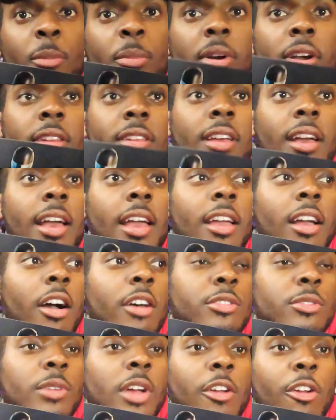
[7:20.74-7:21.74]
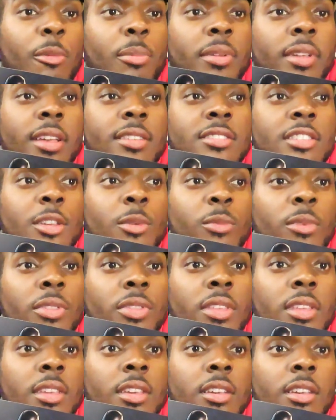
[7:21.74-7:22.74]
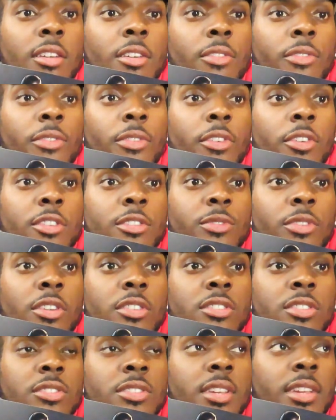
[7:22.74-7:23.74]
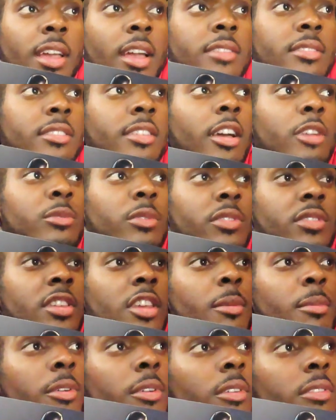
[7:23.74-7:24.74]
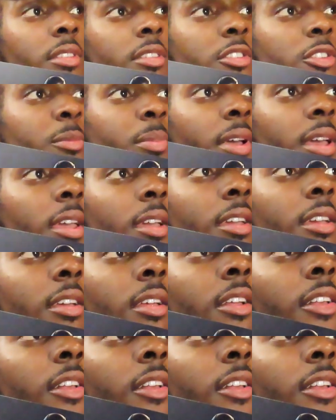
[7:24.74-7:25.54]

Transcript: But I also I replaced him with the uh, first version of Snake Eyes that comes with Timber, the two pack,